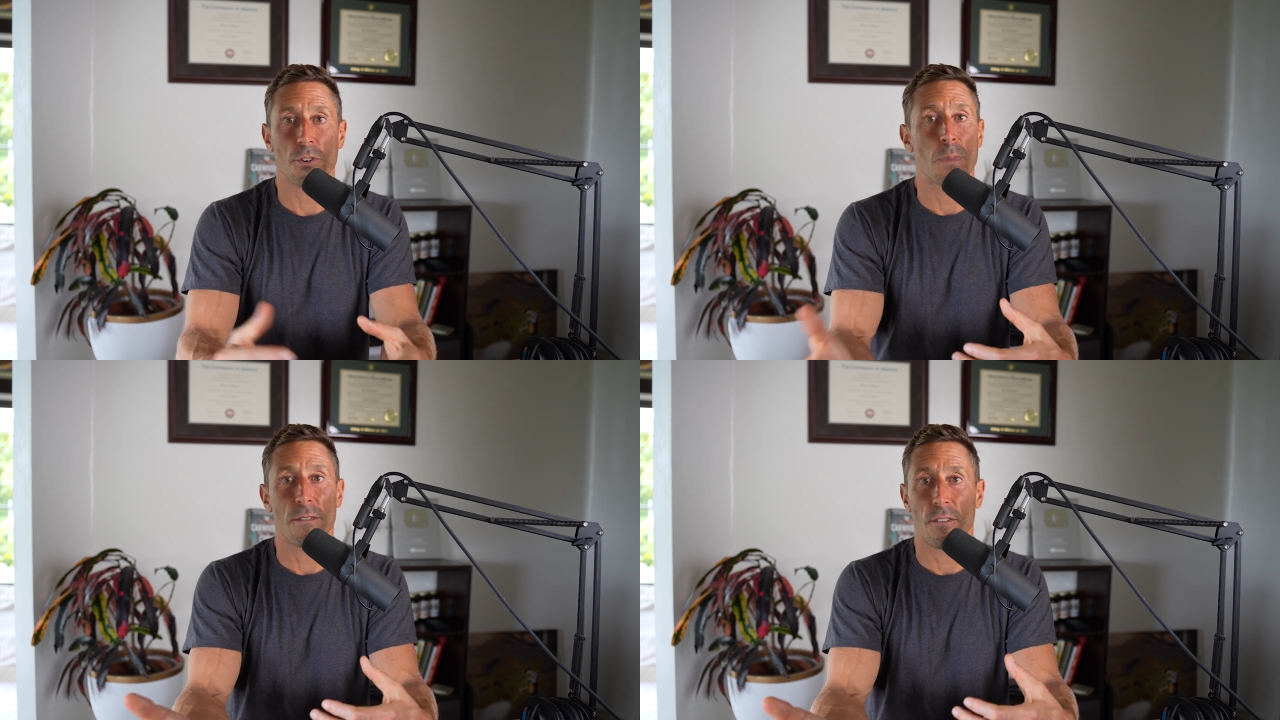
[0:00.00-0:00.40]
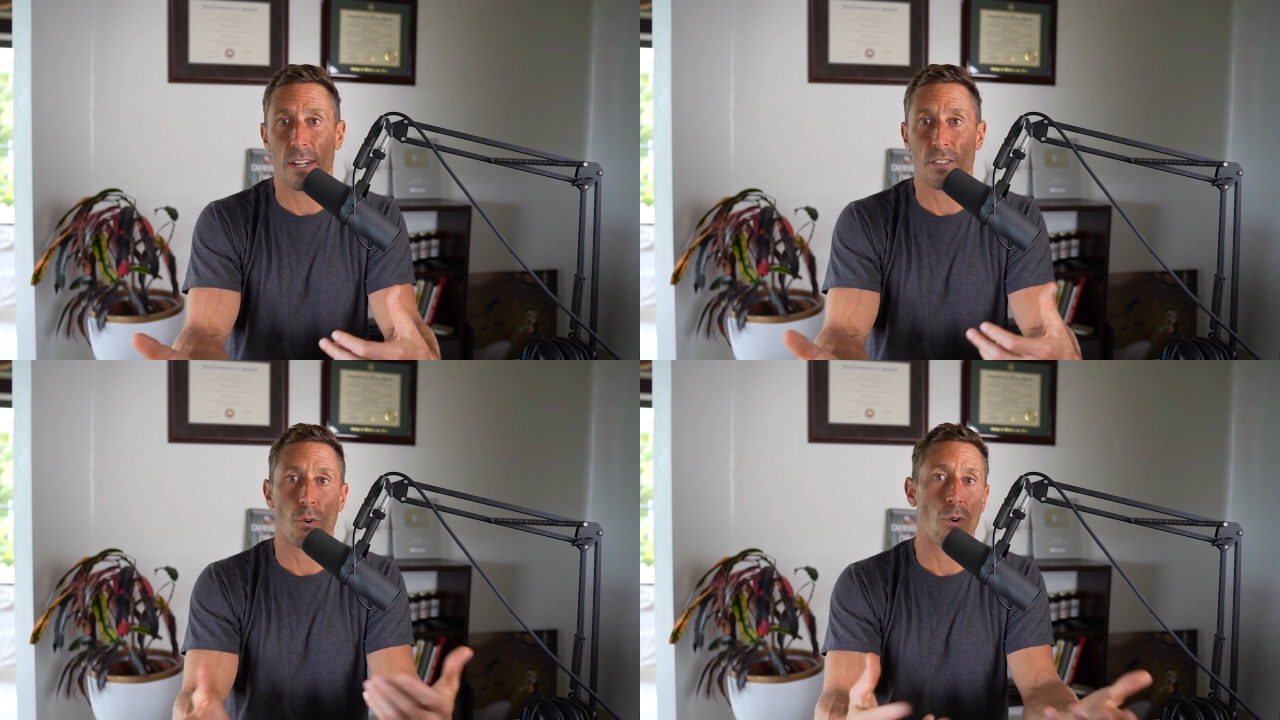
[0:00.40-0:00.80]

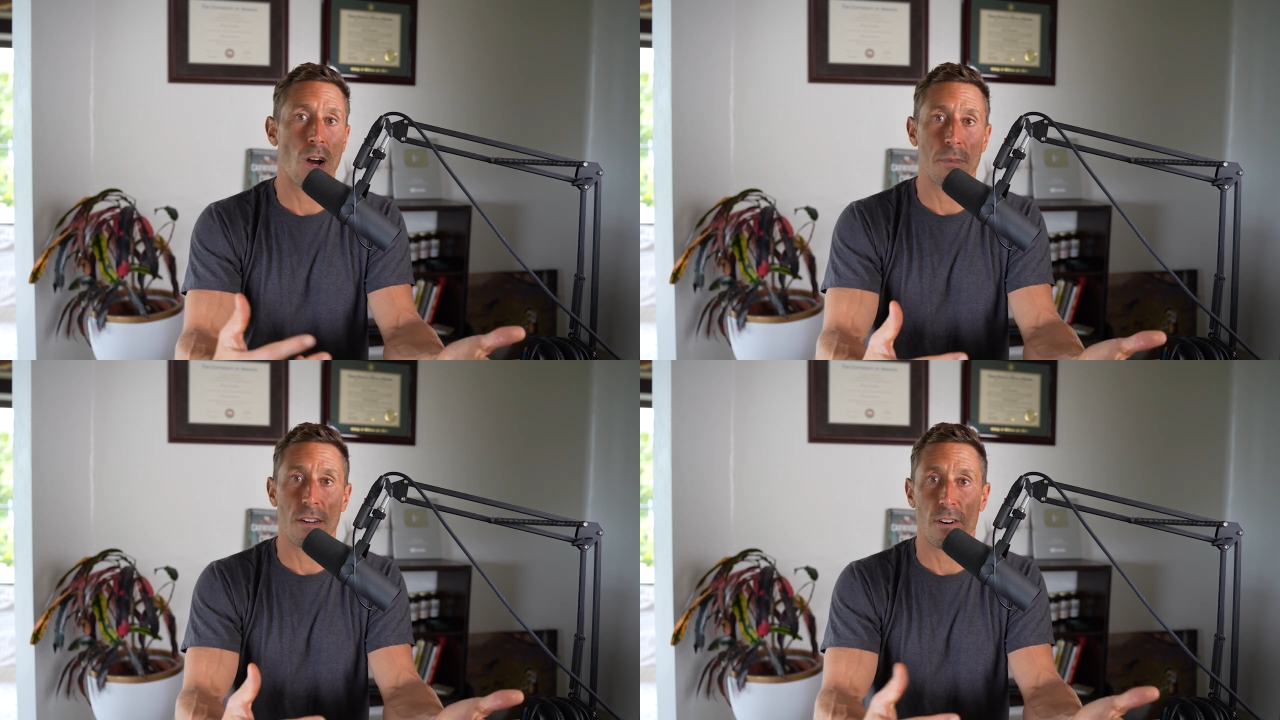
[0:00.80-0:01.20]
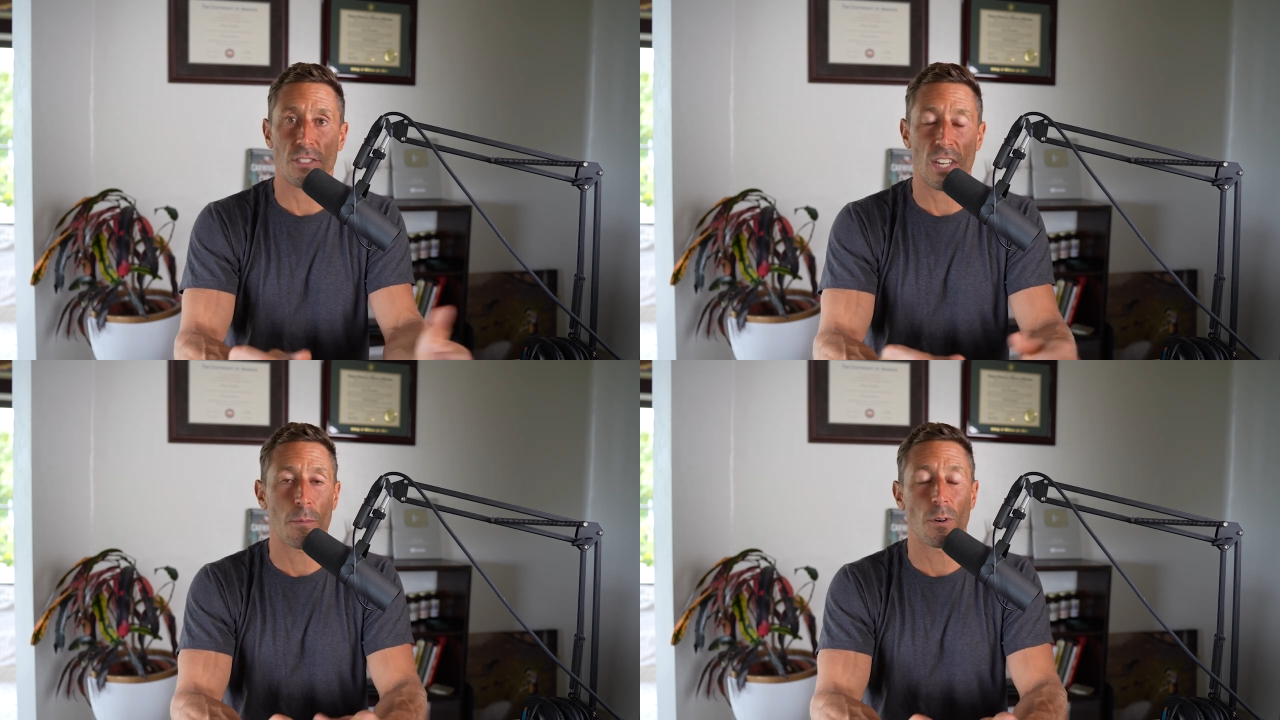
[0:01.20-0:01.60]
herbivorous or
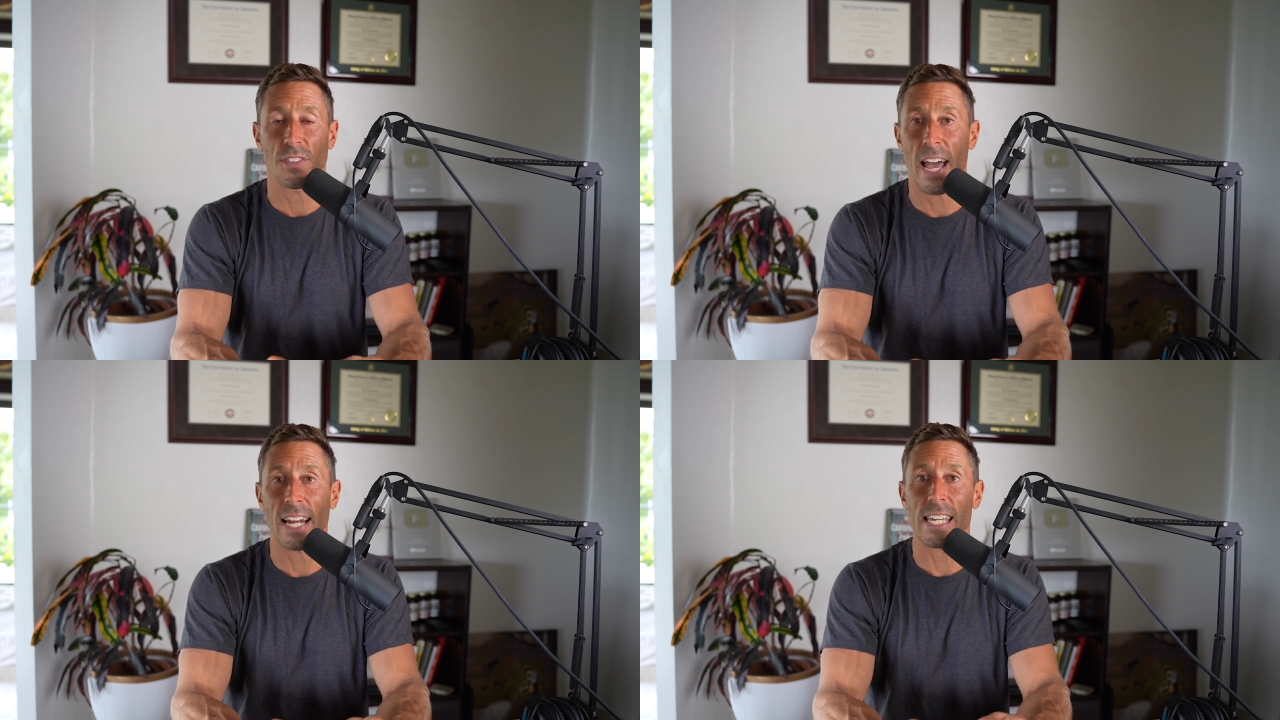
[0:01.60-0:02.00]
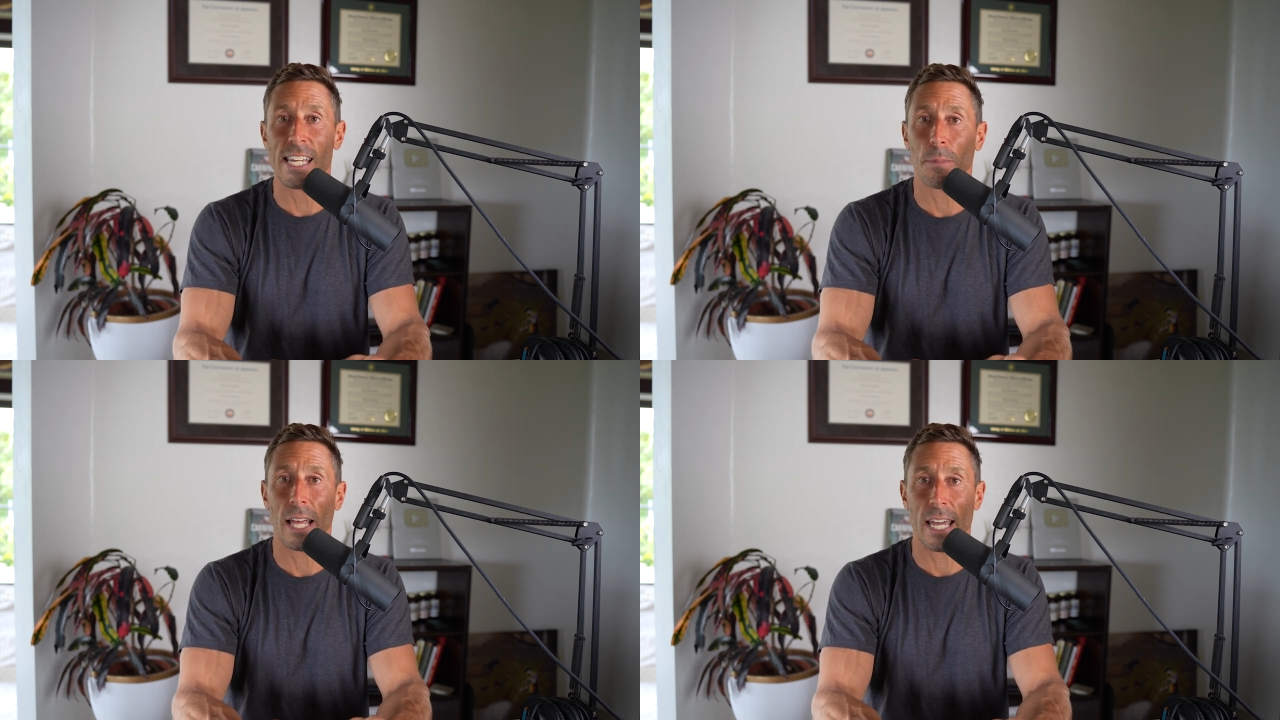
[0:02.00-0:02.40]
omnivorous animals that
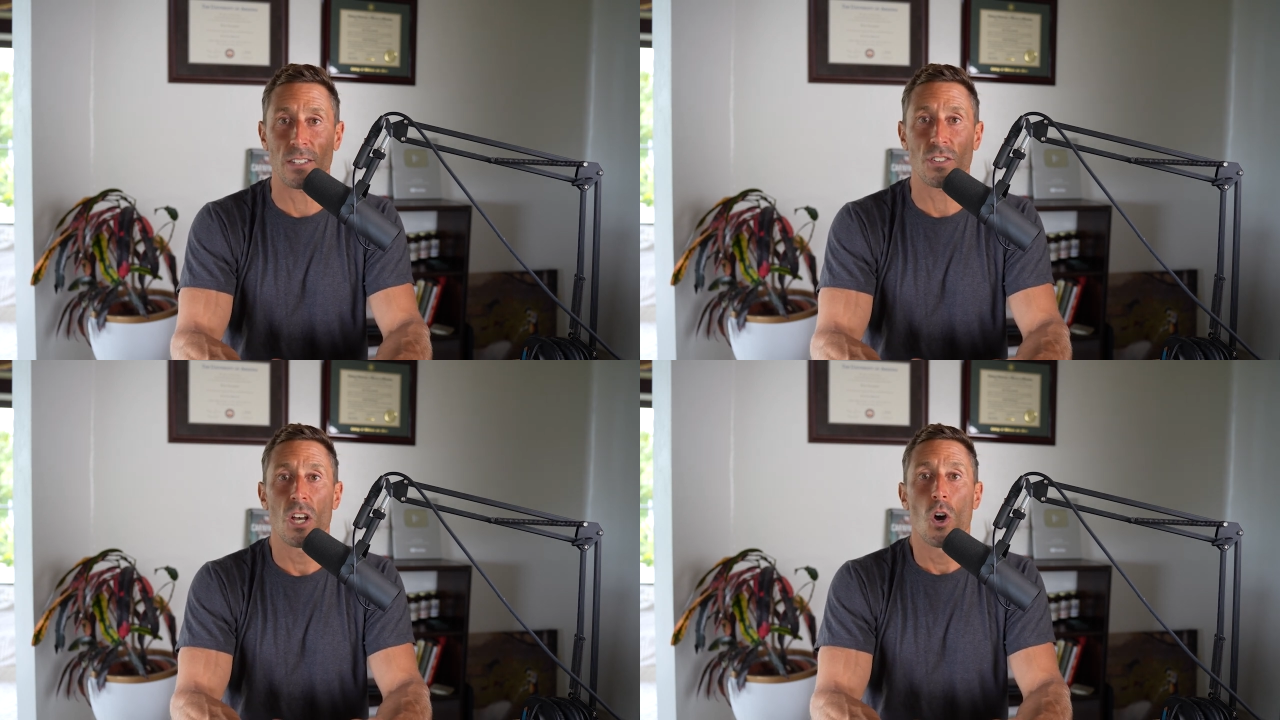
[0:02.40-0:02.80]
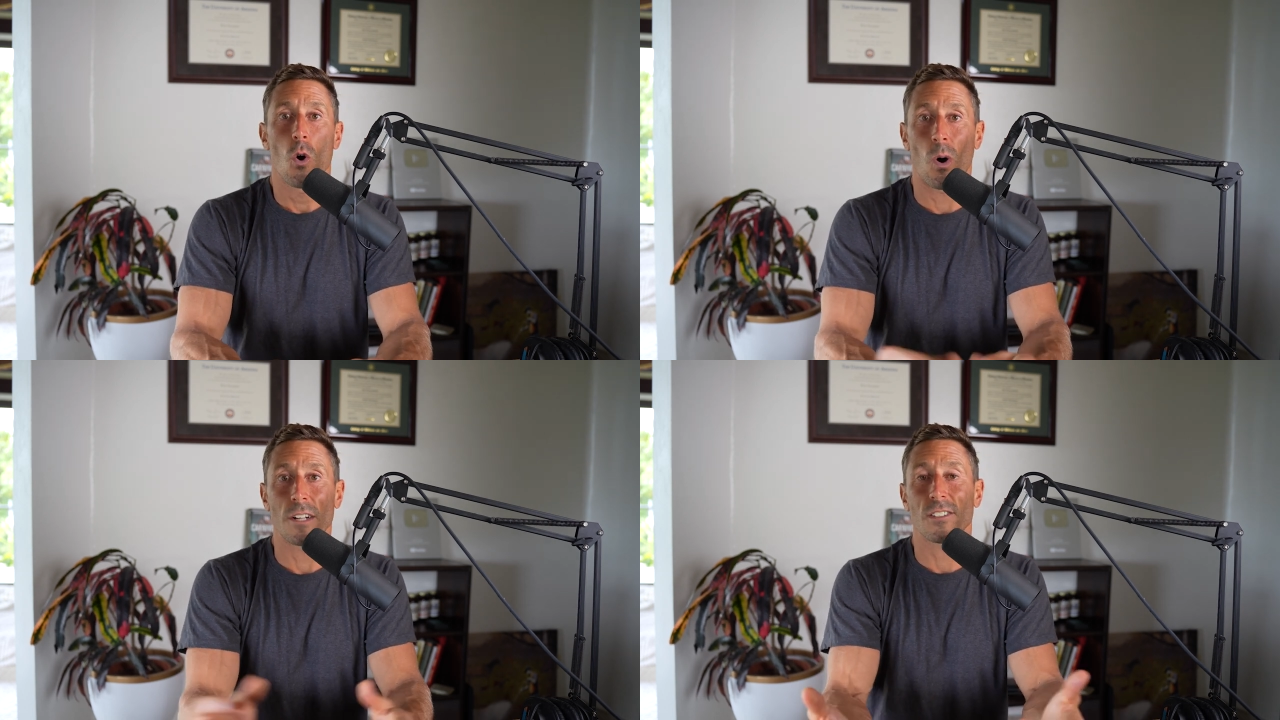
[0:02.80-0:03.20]
eat plants,
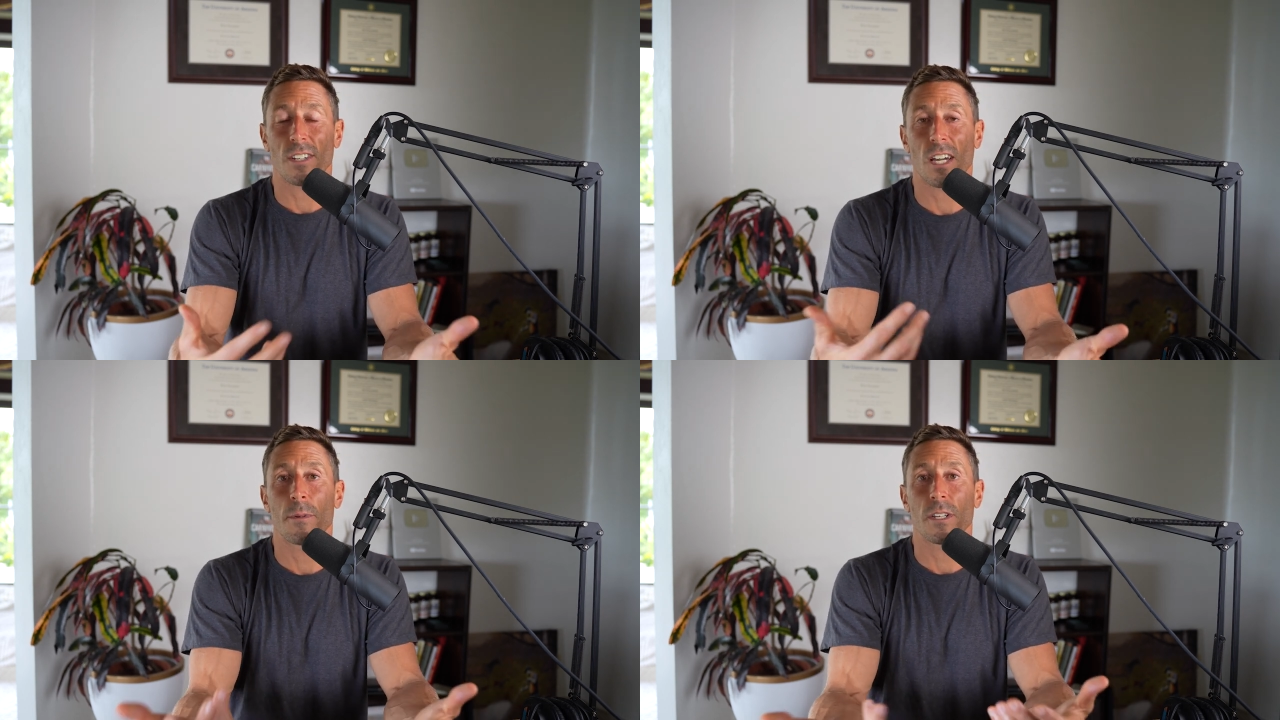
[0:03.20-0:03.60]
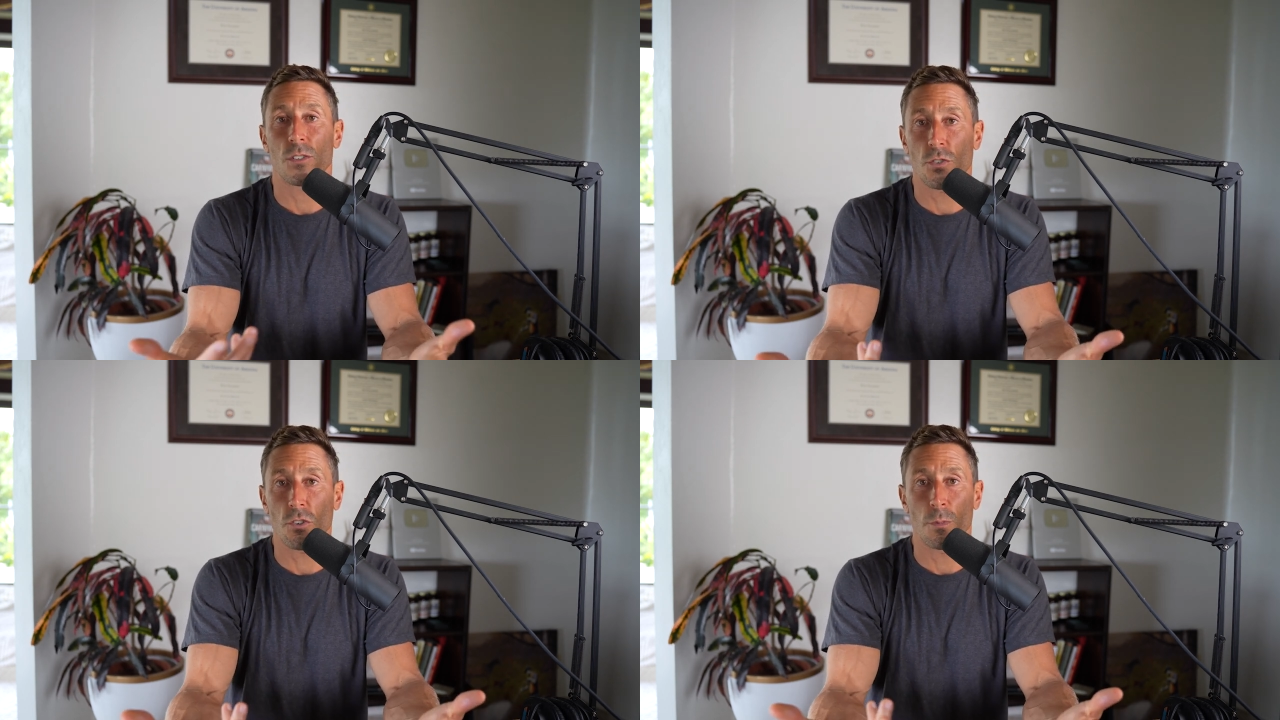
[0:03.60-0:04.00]
wanting to come and
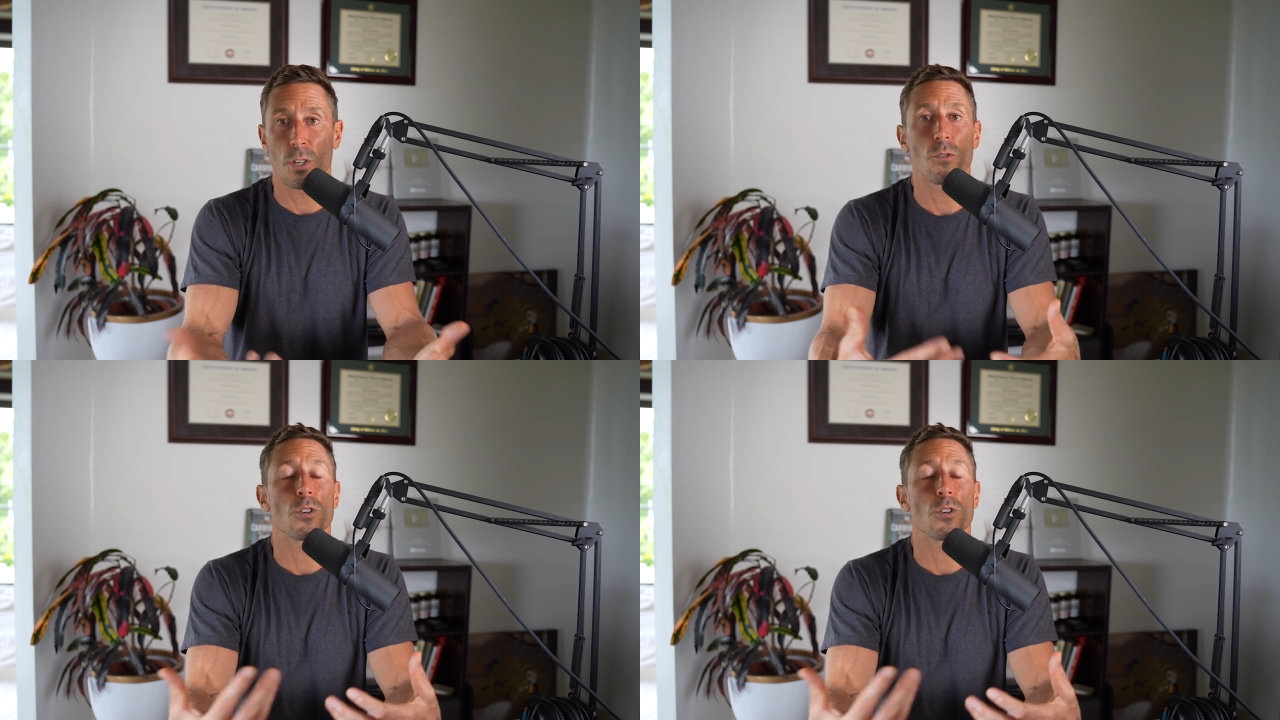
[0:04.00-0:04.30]
consume you.